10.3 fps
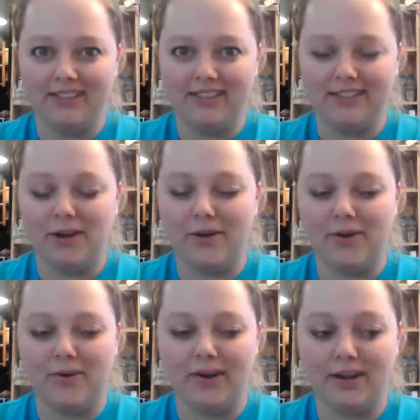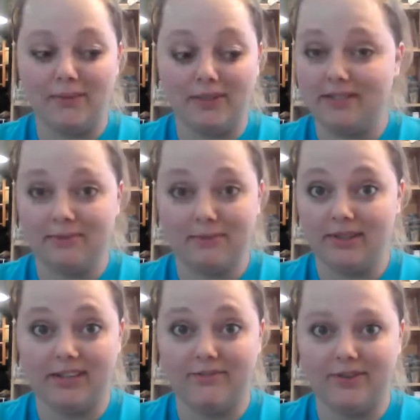So I was
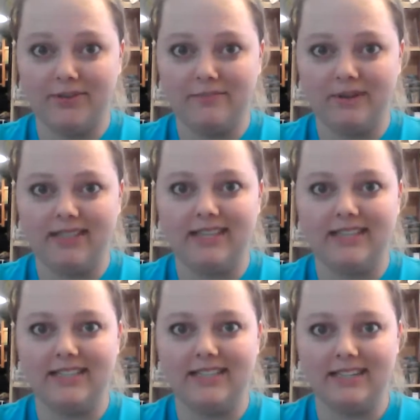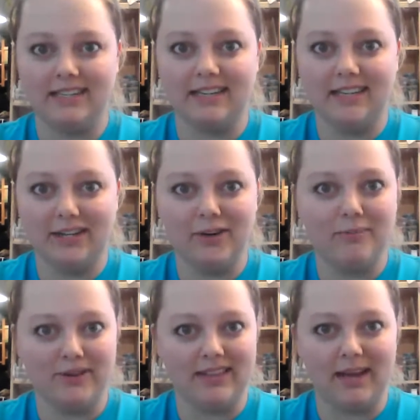really confused because I didn't hear
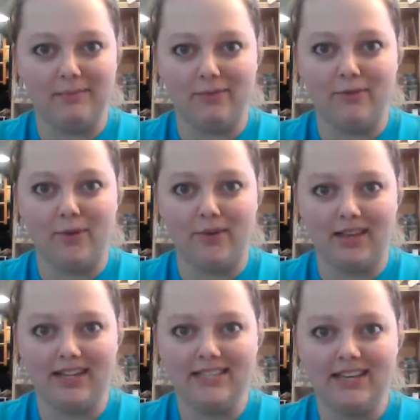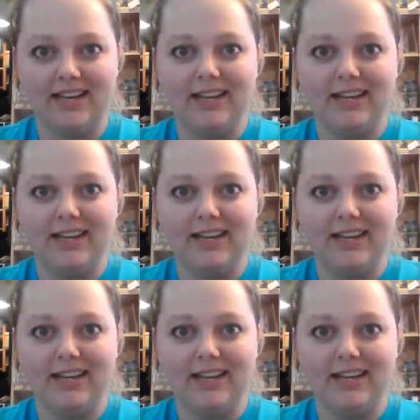about that before this.